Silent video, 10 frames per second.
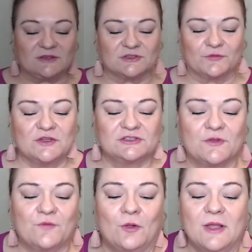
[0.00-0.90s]
So first
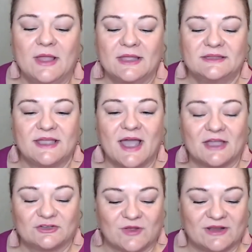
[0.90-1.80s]
of all,
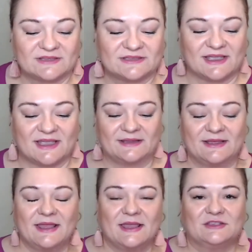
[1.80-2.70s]
dehydrated skin.
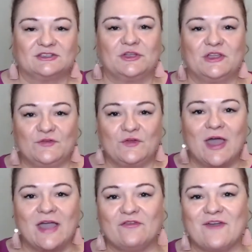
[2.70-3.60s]
So if you
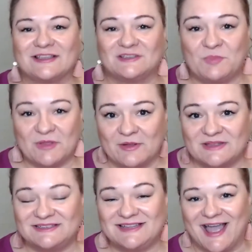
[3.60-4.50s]
have
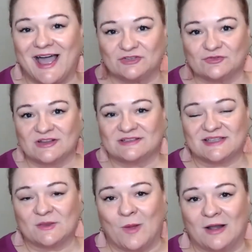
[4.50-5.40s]
experienced dehydrated
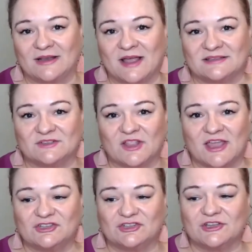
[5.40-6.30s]
skin while in
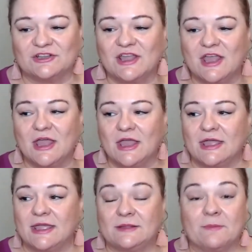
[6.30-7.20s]
isolation,
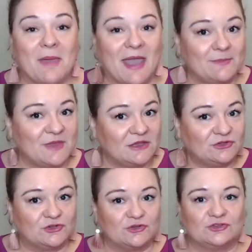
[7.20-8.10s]
it may be
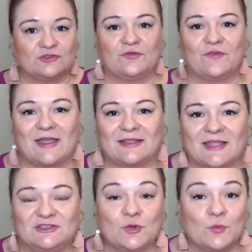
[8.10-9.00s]
due to the fact
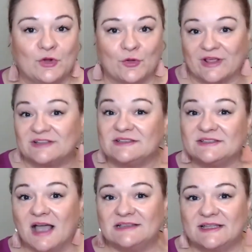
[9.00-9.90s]
that you were not
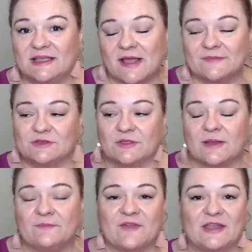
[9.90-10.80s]
exercising enough, so the
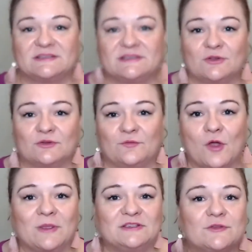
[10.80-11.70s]
lymphatics are not
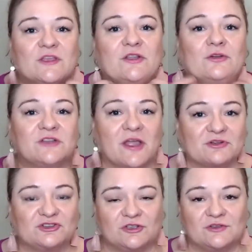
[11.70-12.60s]
flowing, so they're not
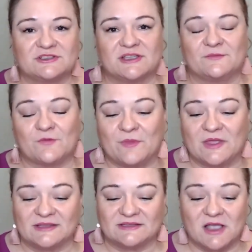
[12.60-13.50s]
nourishing your skin from
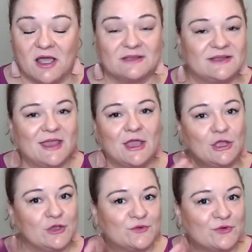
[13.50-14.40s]
the inside.
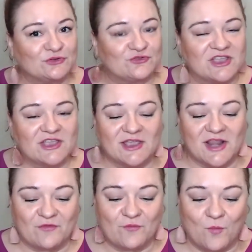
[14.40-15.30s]
You were not drinking
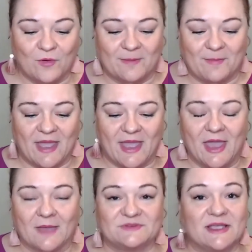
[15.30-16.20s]
enough water,
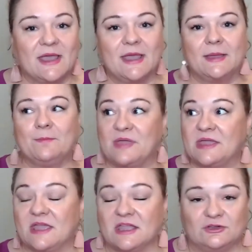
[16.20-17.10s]
perhaps.
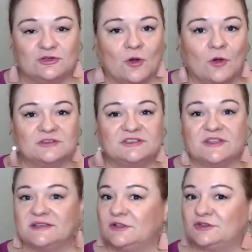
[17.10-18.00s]
Being indoors,
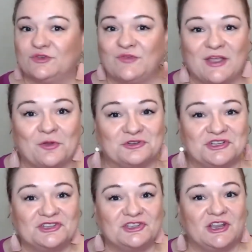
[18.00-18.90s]
there's lots of air
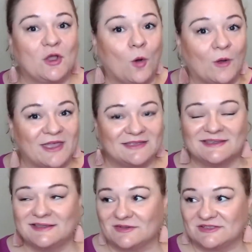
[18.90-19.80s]
conditioning or
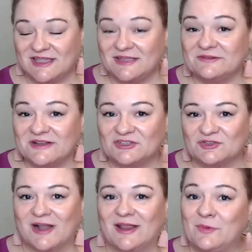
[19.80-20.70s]
heating, because here in
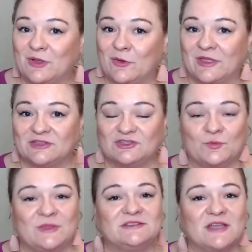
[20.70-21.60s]
Australia, we're going into
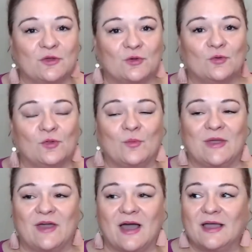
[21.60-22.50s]
winter, the cooler
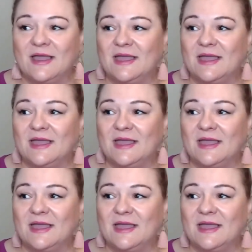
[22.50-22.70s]
weather.